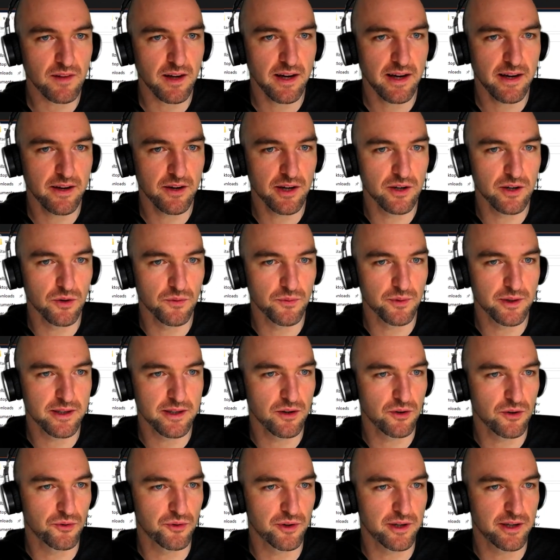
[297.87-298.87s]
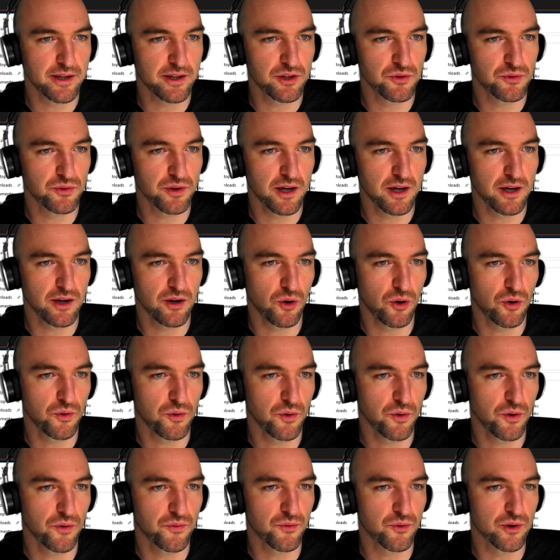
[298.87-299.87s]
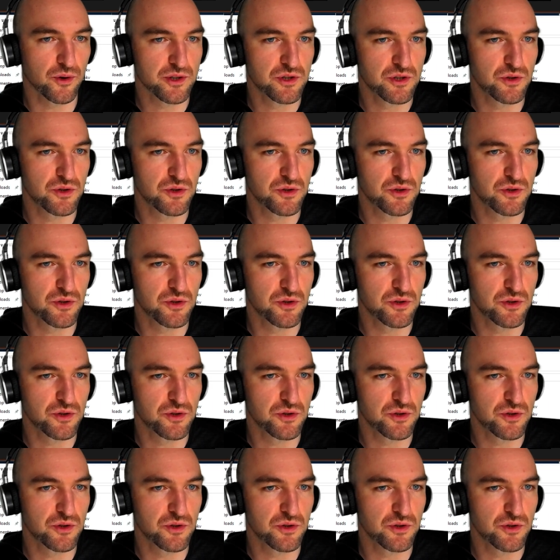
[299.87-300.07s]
You can already do, of course,